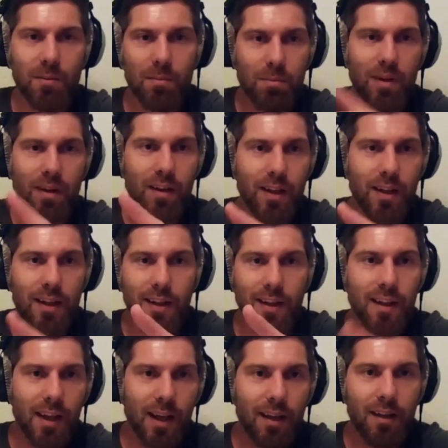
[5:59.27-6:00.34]
plug it in
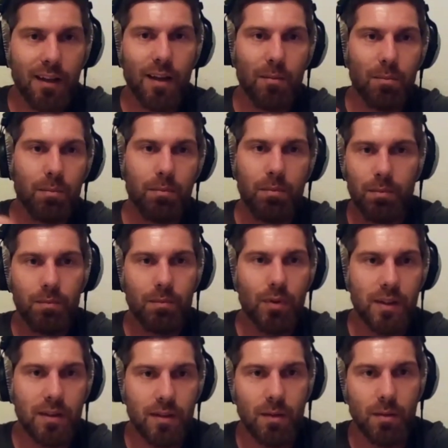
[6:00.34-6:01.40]
again and
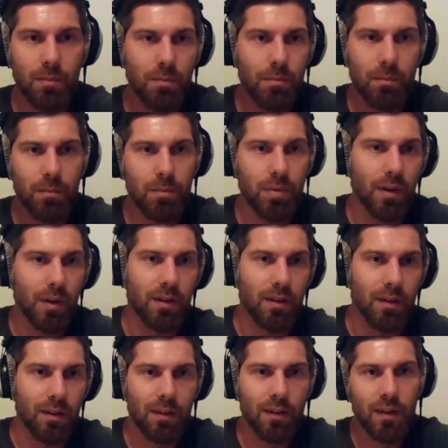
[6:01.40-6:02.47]
press the button.